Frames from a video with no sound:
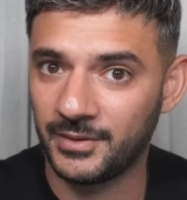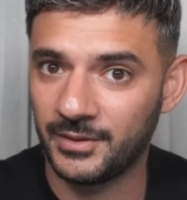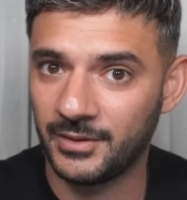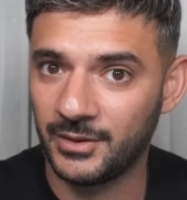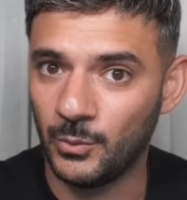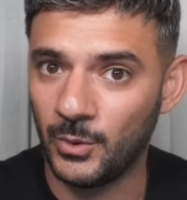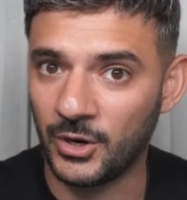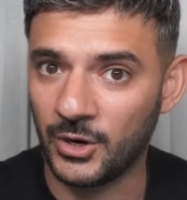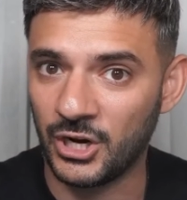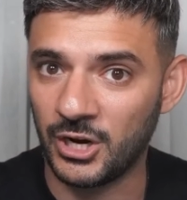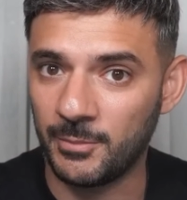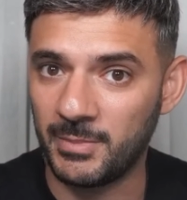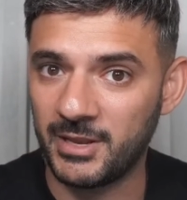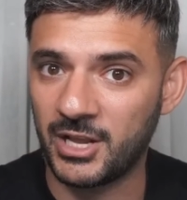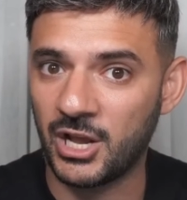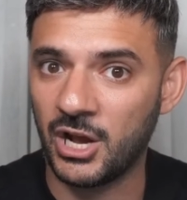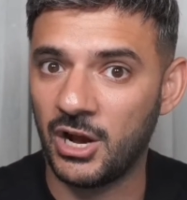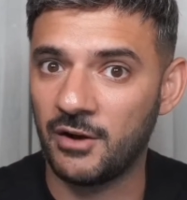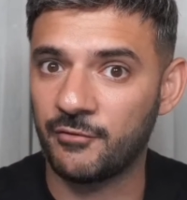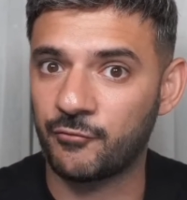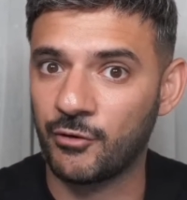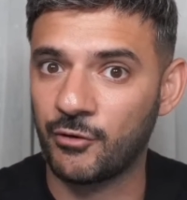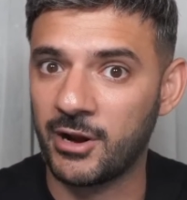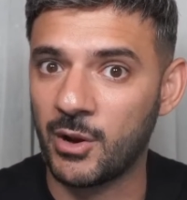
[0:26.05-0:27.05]
We're going to be
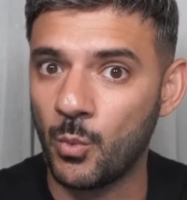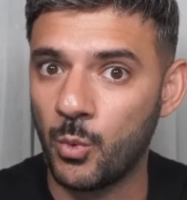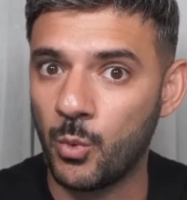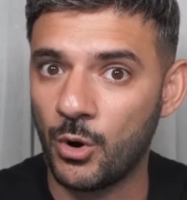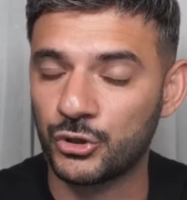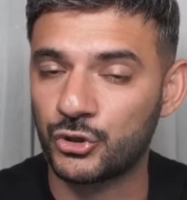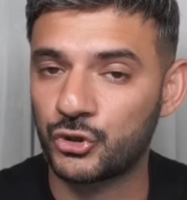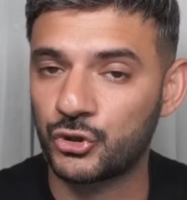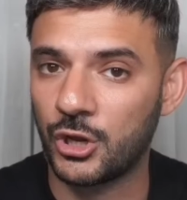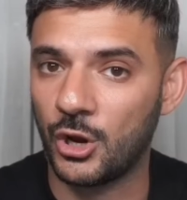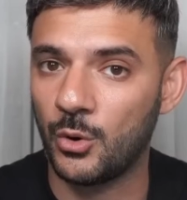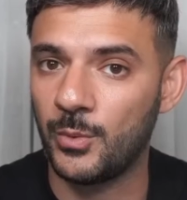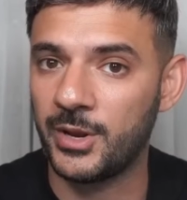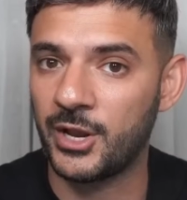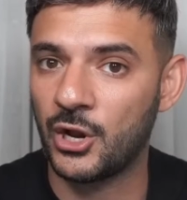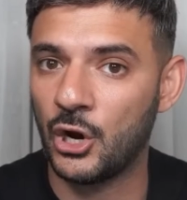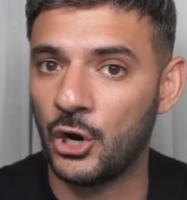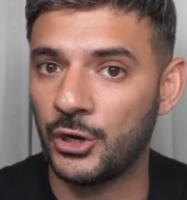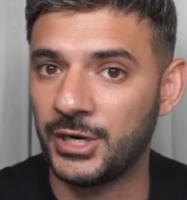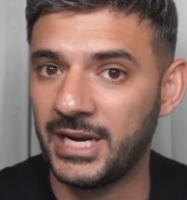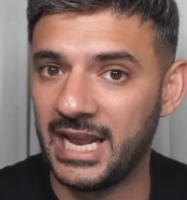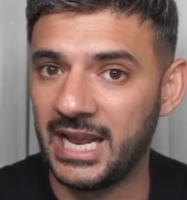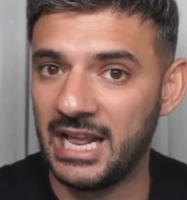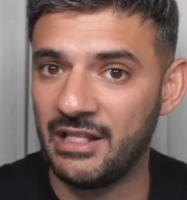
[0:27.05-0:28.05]
covering what's going
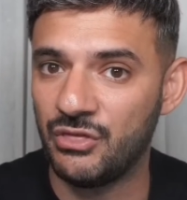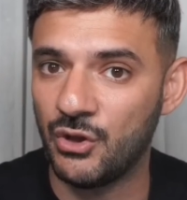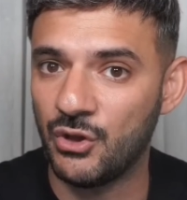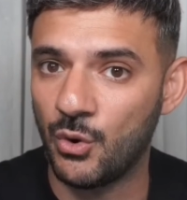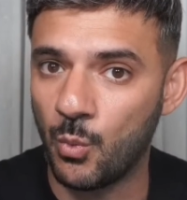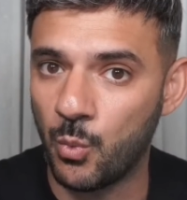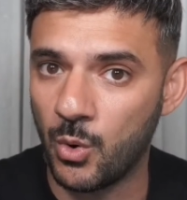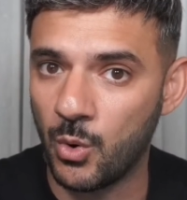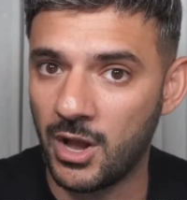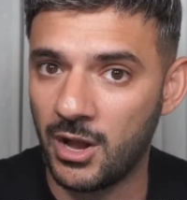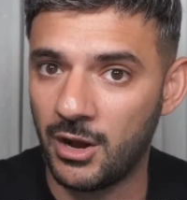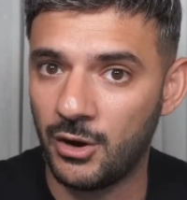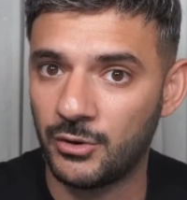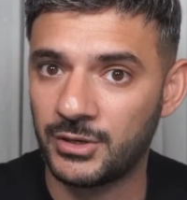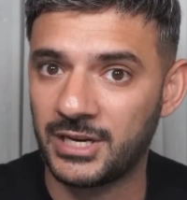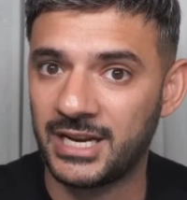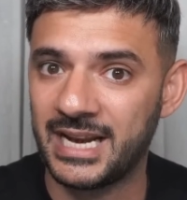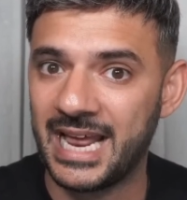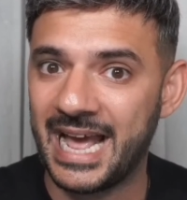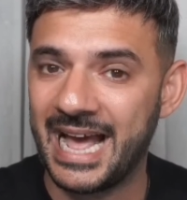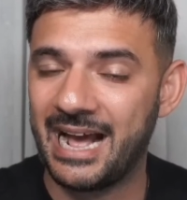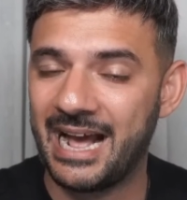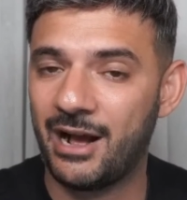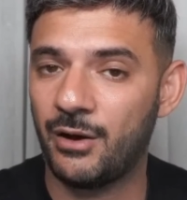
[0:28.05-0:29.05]
on in the world and
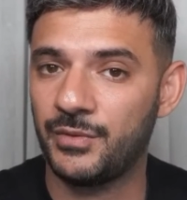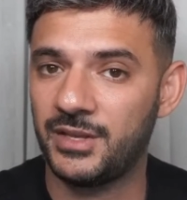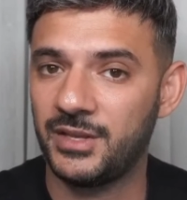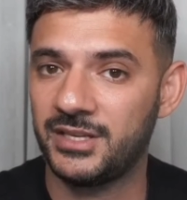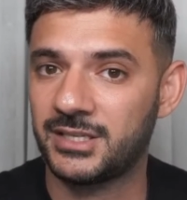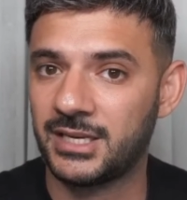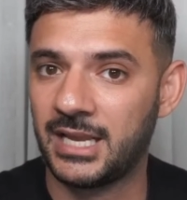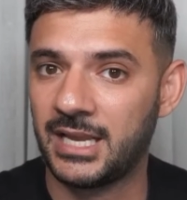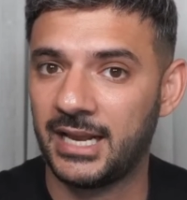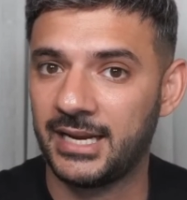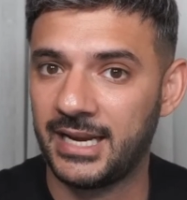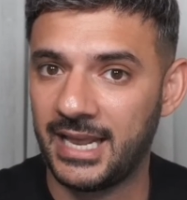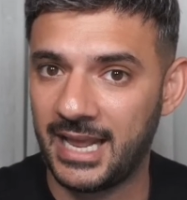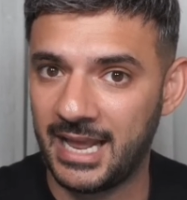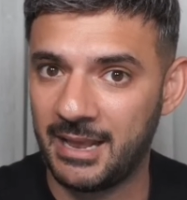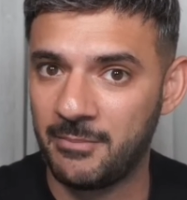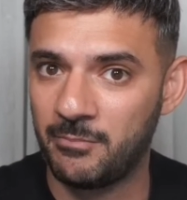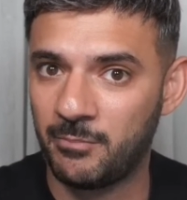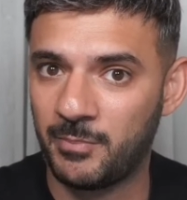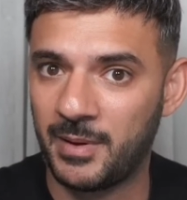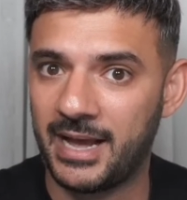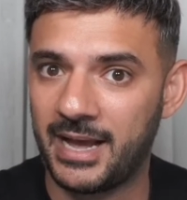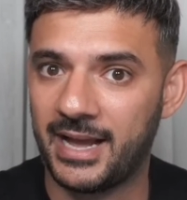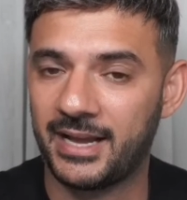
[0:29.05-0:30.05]
how this can
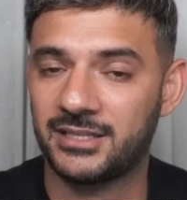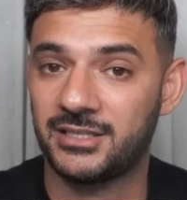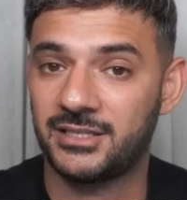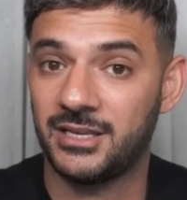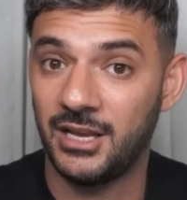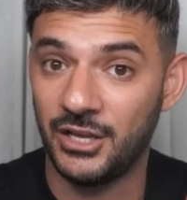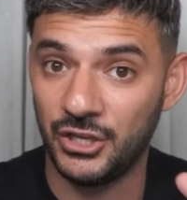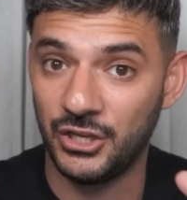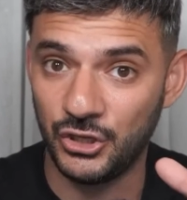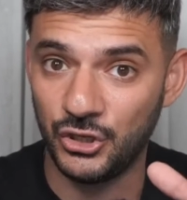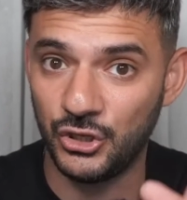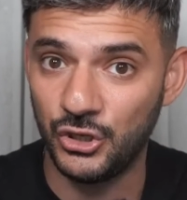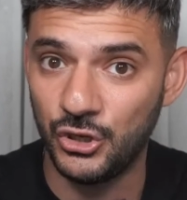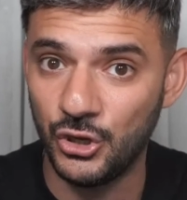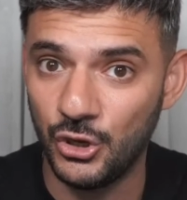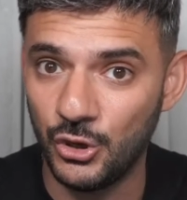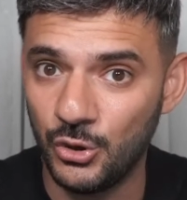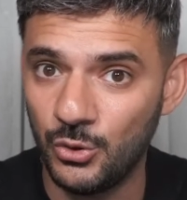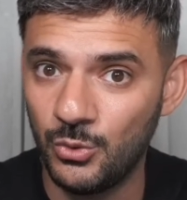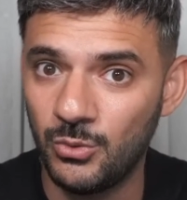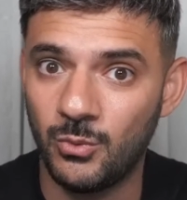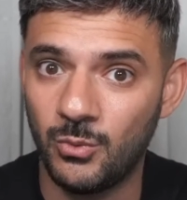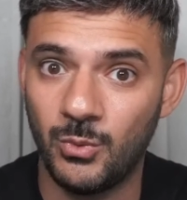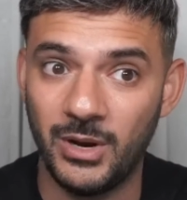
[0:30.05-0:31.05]
impact
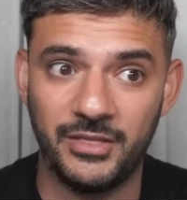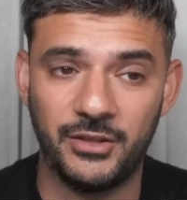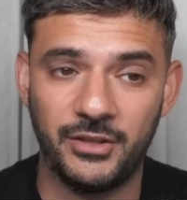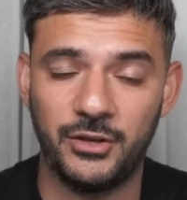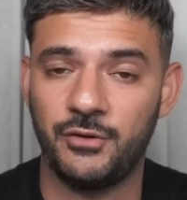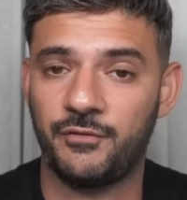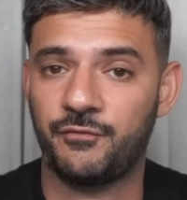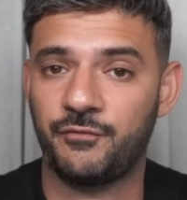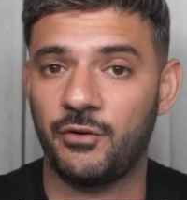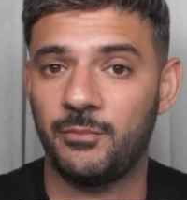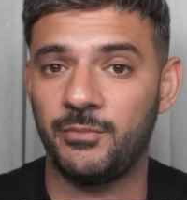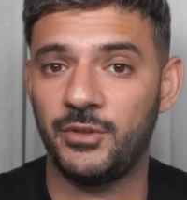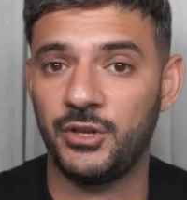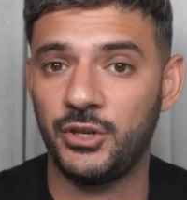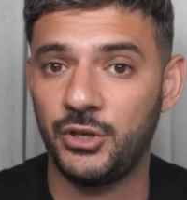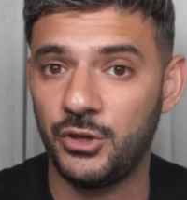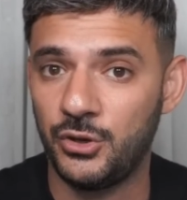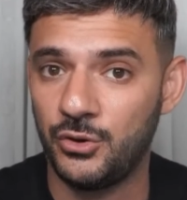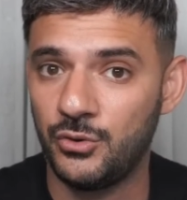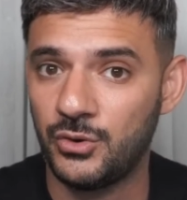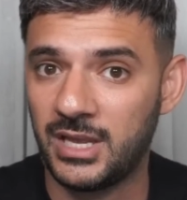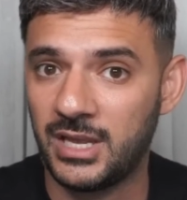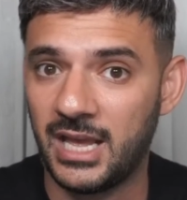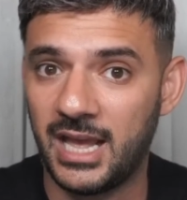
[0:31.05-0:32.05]
you, whether you're from the
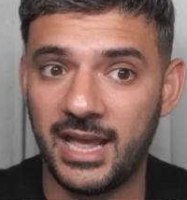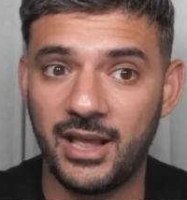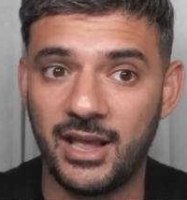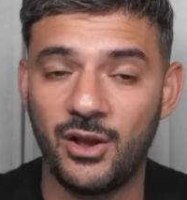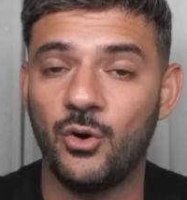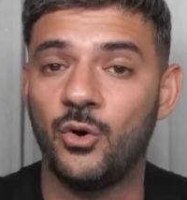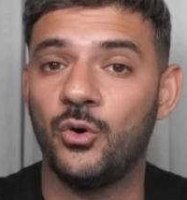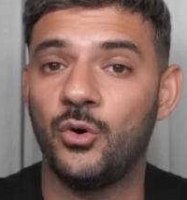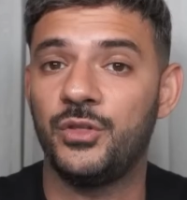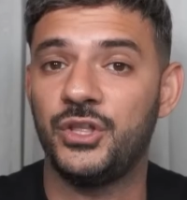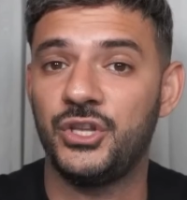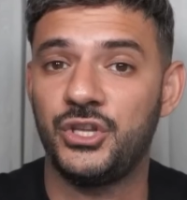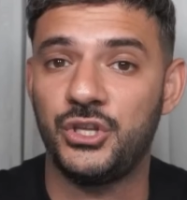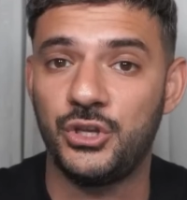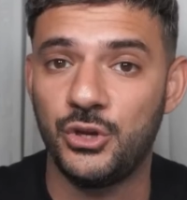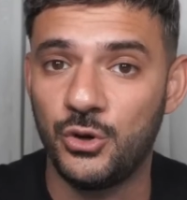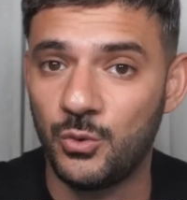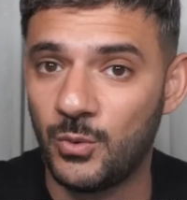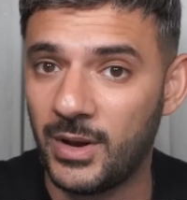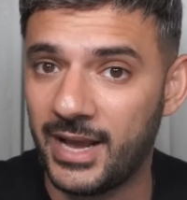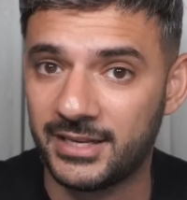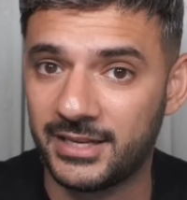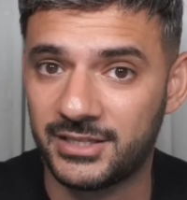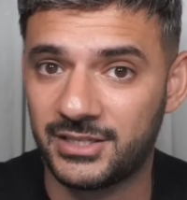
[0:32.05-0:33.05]
UK or the
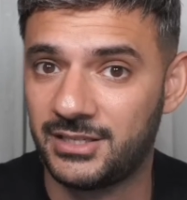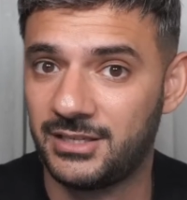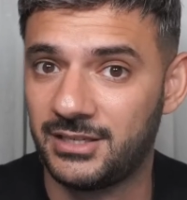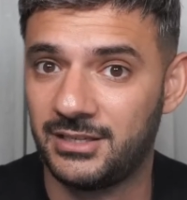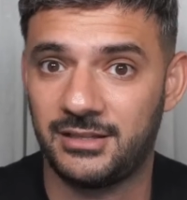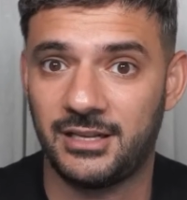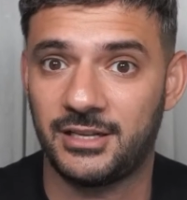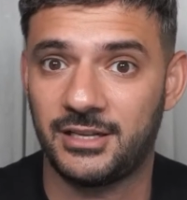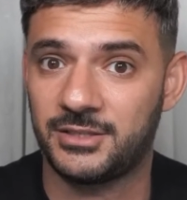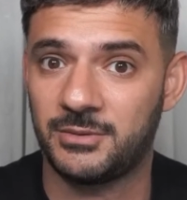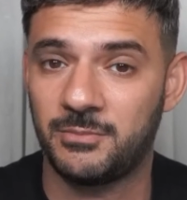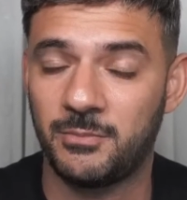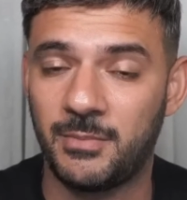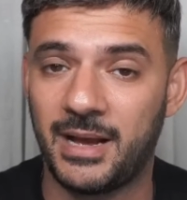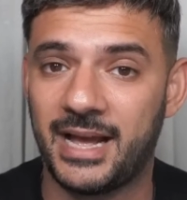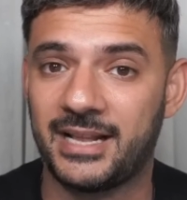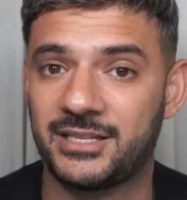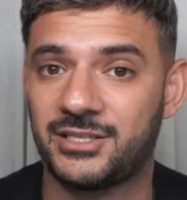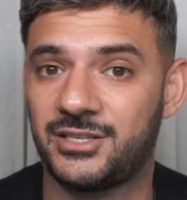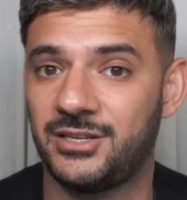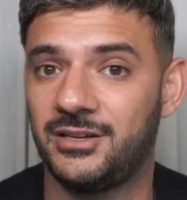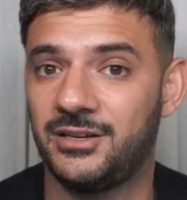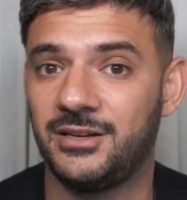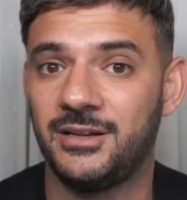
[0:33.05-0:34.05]
US, it doesn't
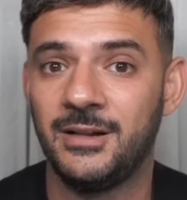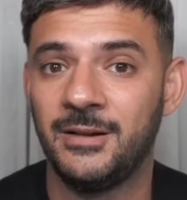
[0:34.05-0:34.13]
matter.